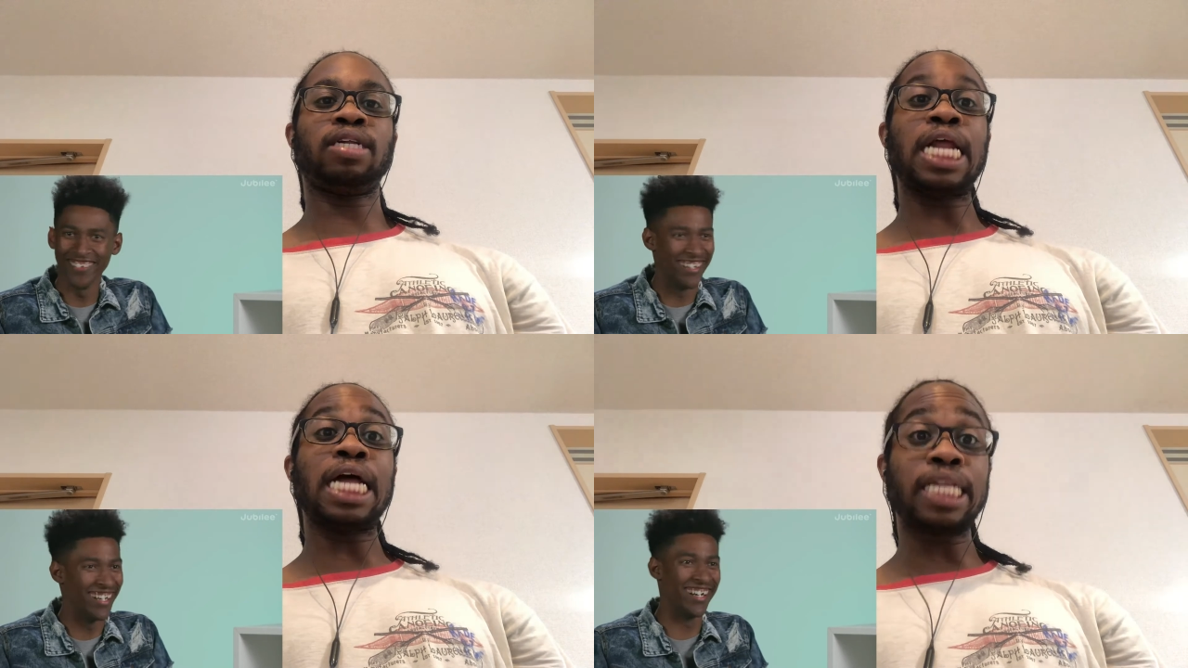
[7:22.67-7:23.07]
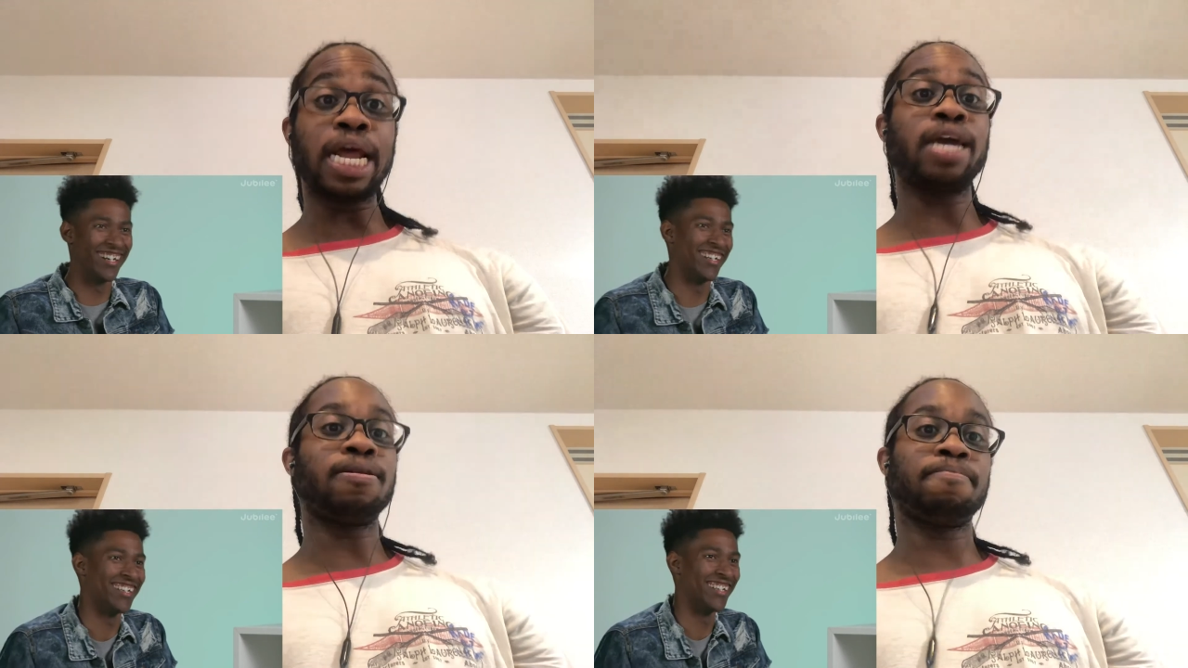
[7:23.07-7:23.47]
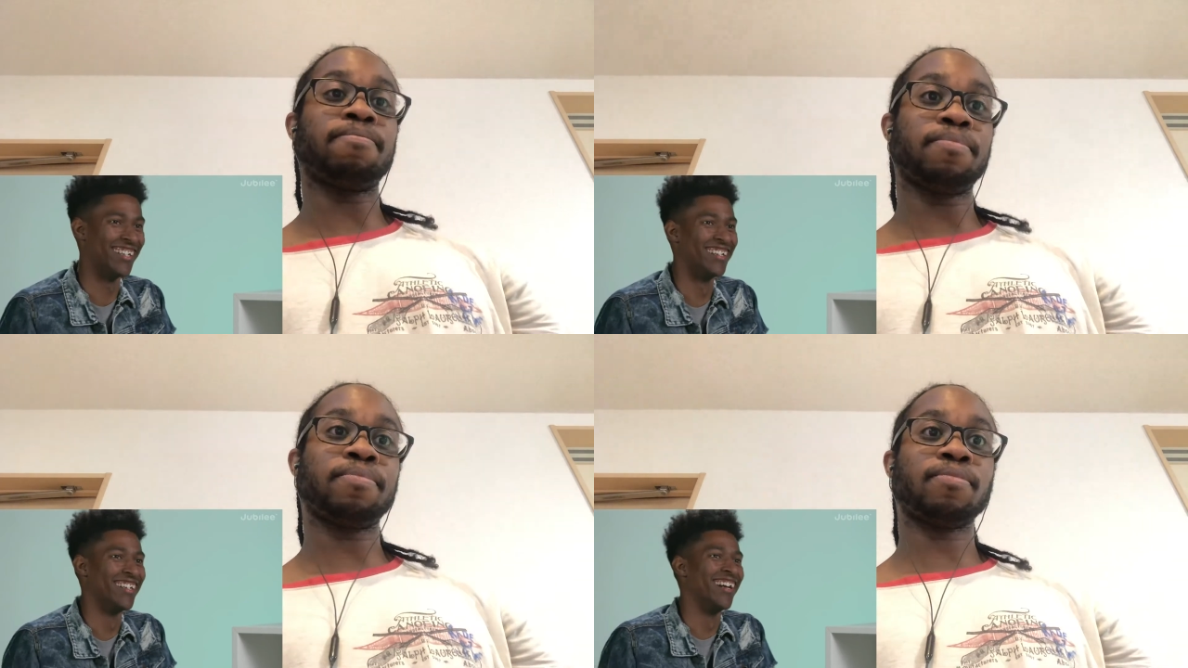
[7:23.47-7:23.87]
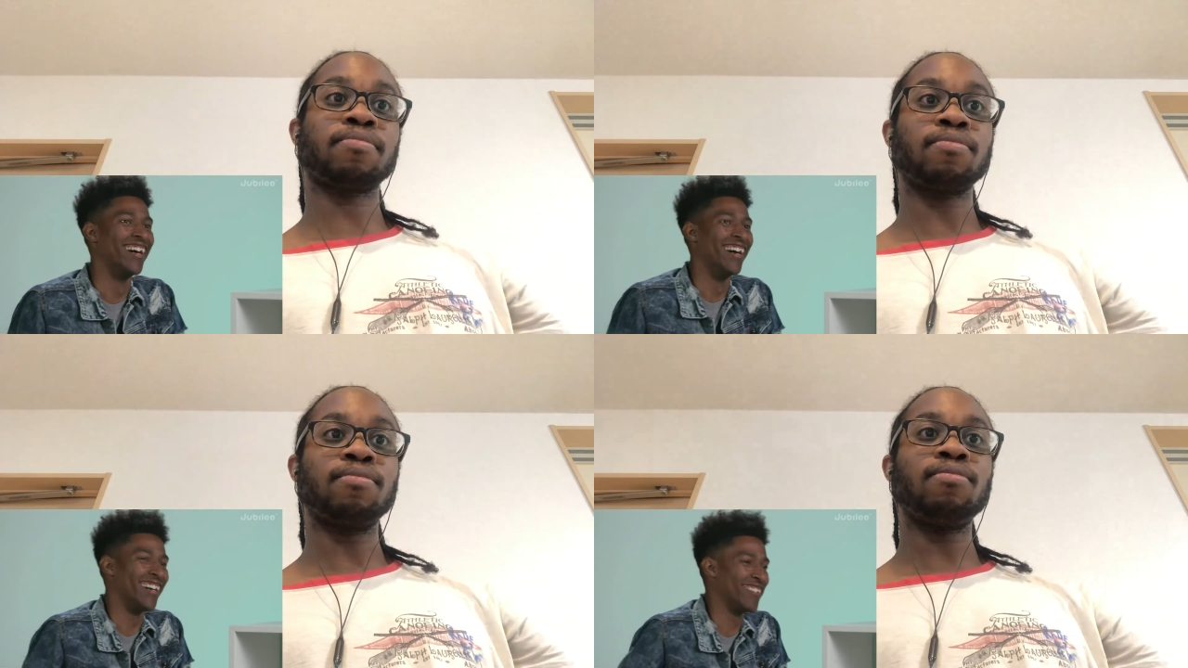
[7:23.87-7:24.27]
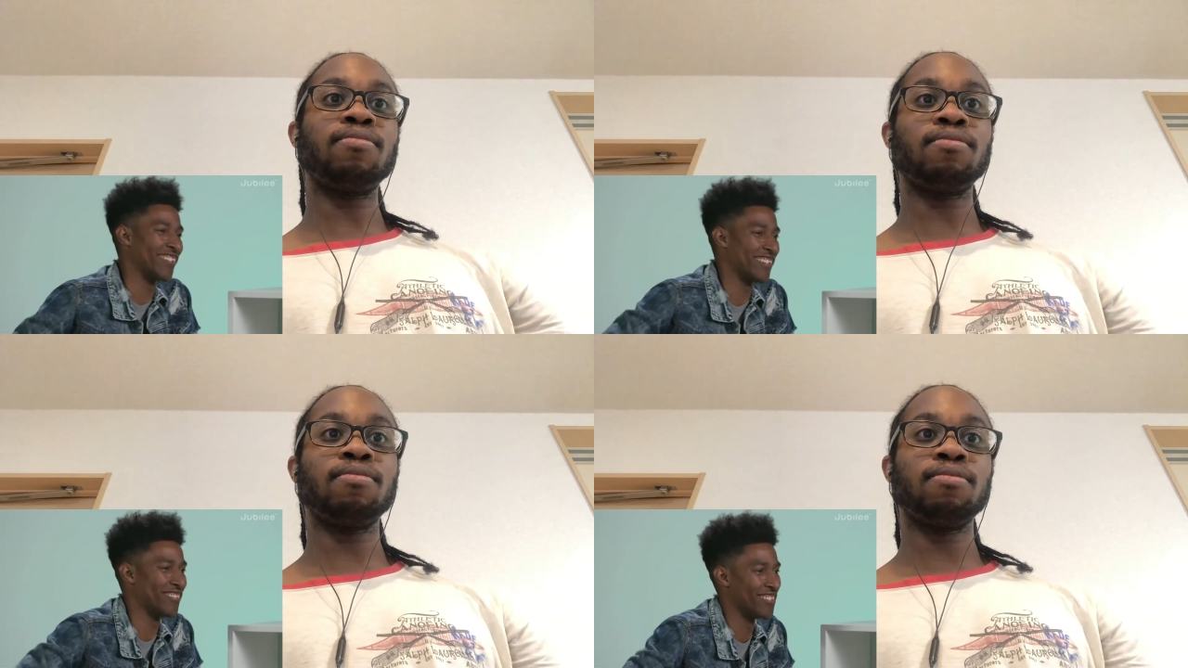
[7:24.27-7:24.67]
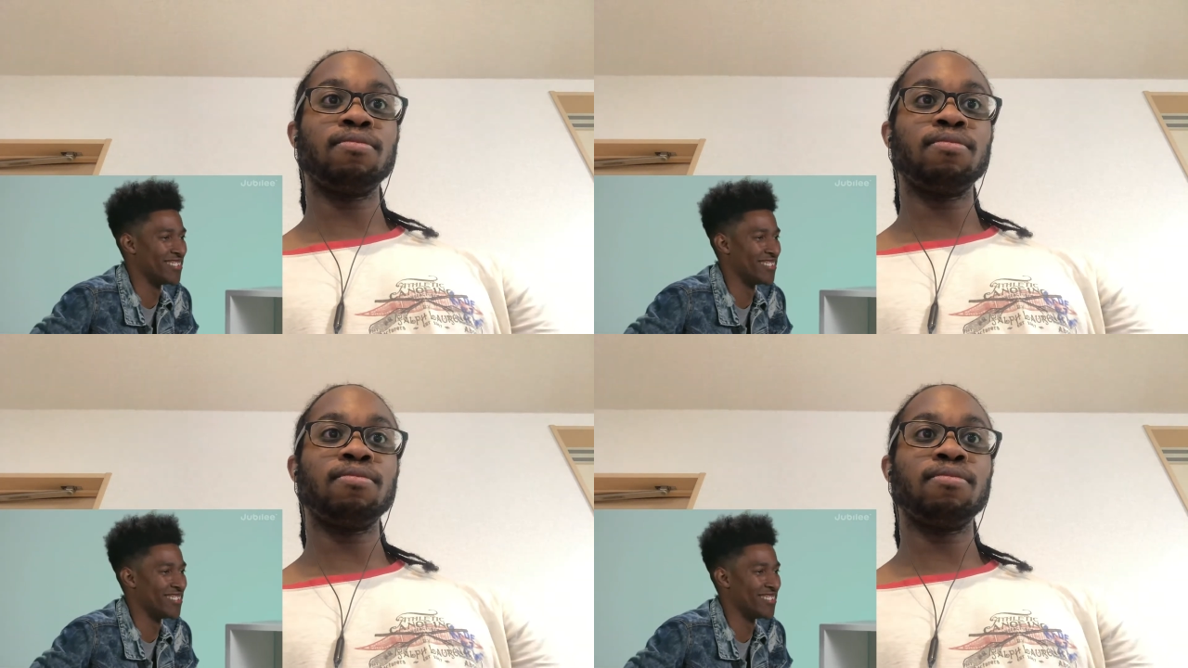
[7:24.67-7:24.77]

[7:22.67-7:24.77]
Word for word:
Speaker 1: Just not tonight. Oh wait.